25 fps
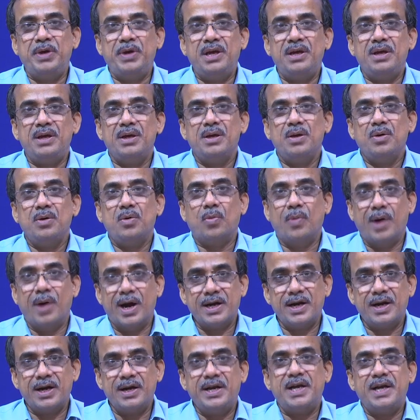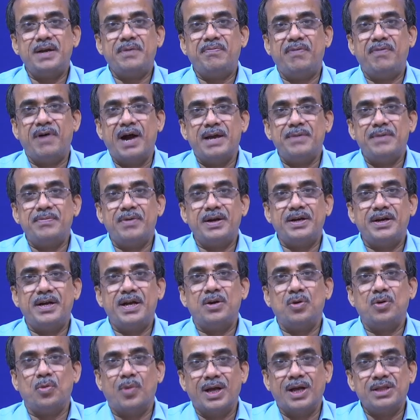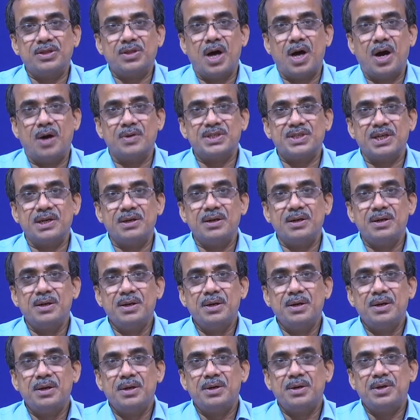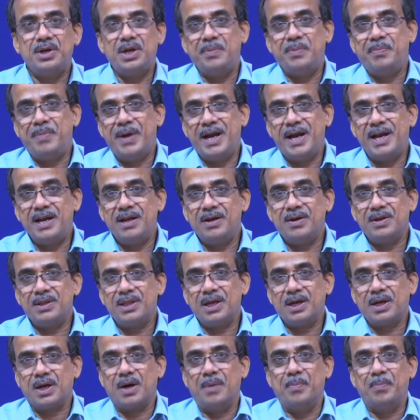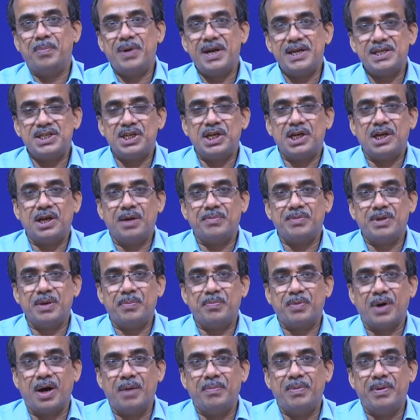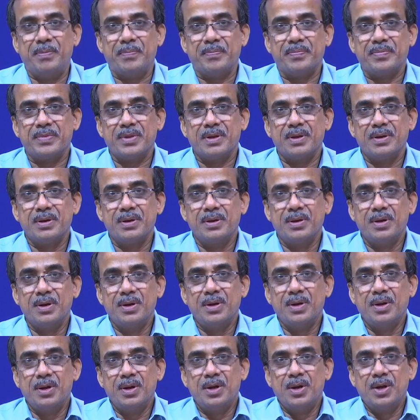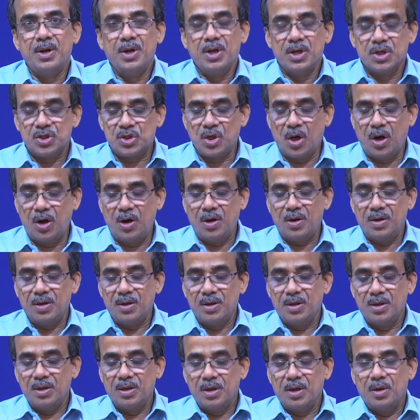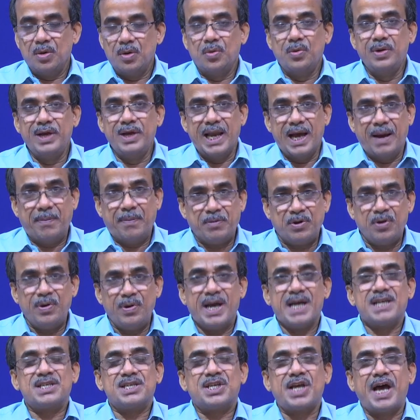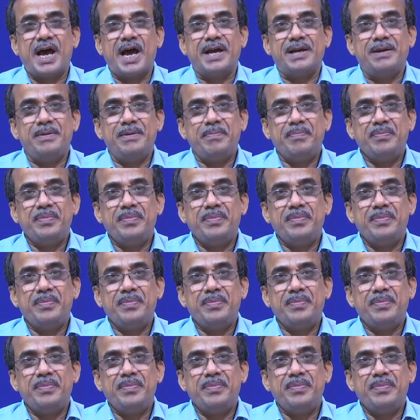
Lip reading: be 100, 500, 1000 depending on the complexity of the problem. So, we will have to assign